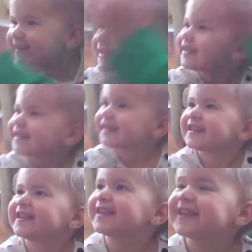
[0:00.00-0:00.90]
Her hair looks
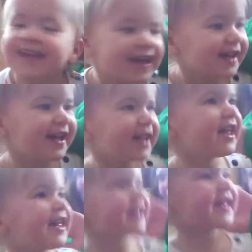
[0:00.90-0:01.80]
Did you get grown. bigger, Did
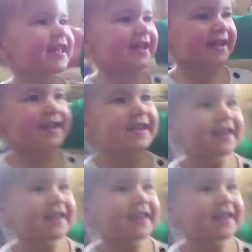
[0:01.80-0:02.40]
little girl?